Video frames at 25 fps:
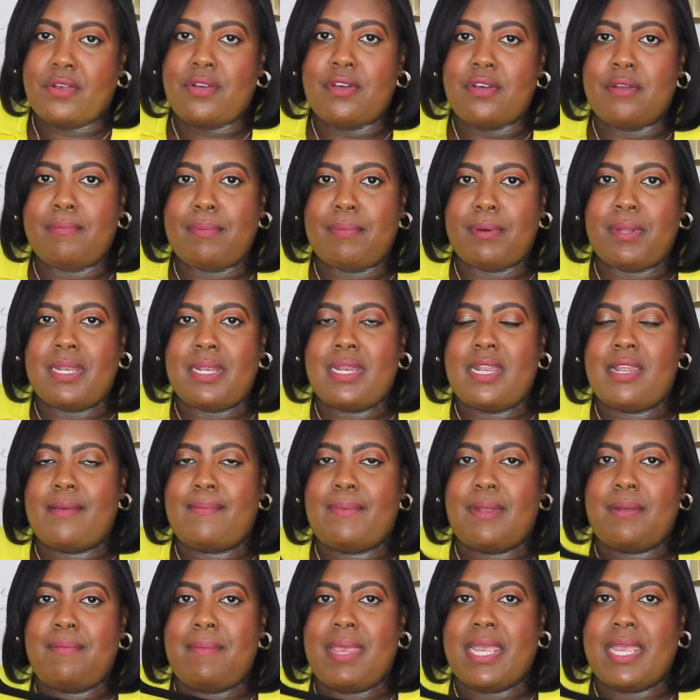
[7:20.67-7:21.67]
You could pull it
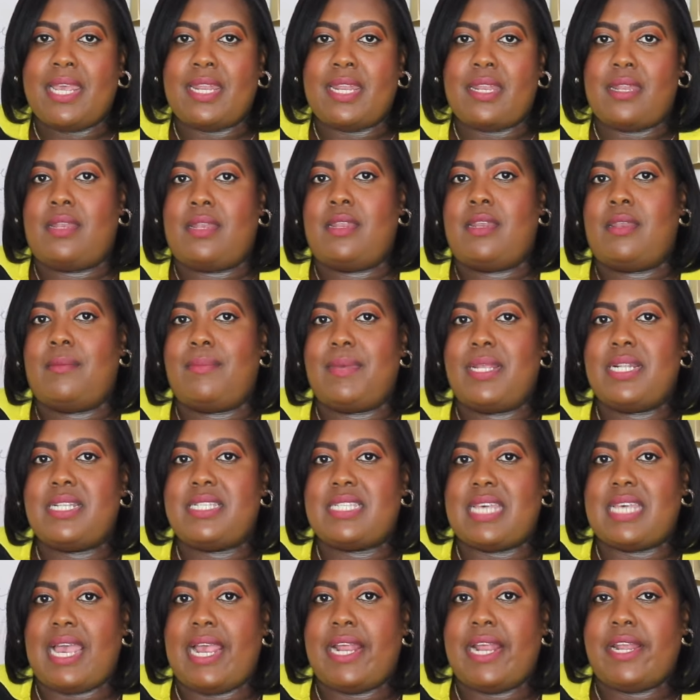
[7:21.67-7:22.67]
up and make it a little
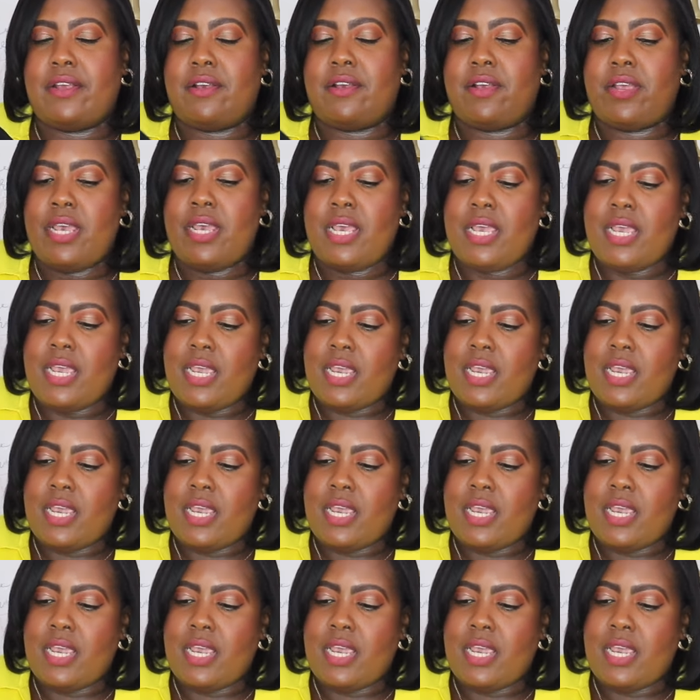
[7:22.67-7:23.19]
bit tighter.